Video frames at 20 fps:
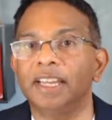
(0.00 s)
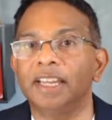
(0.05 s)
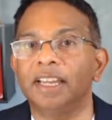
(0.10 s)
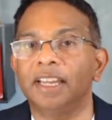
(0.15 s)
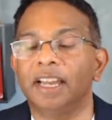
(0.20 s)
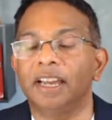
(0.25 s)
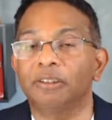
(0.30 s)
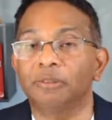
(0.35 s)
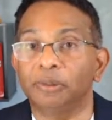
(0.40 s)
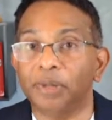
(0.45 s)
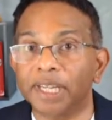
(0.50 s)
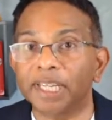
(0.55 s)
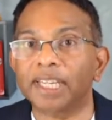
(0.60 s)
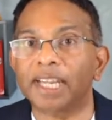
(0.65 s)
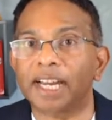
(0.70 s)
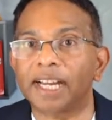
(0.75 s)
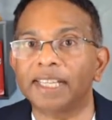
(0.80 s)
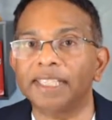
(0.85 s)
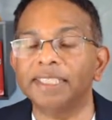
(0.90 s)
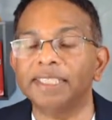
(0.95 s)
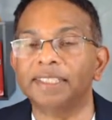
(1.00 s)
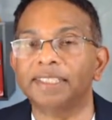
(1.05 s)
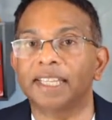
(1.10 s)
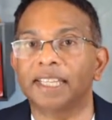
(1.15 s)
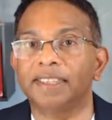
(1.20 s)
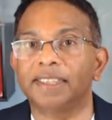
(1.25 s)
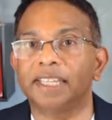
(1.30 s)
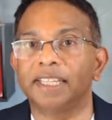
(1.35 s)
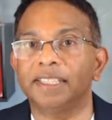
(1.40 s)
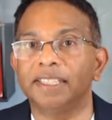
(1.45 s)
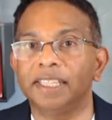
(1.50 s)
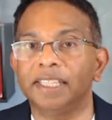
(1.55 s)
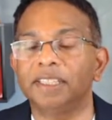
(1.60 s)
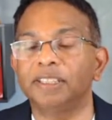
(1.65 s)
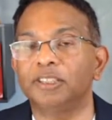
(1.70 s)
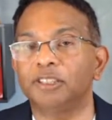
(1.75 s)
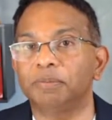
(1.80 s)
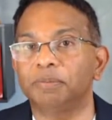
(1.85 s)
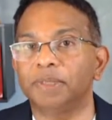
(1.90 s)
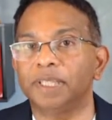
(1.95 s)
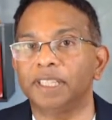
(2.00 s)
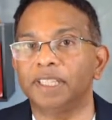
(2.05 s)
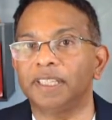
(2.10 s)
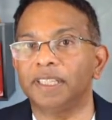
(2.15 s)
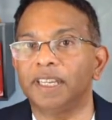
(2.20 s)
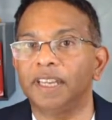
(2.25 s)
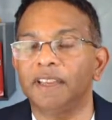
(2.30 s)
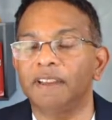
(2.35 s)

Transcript: realize that they need to be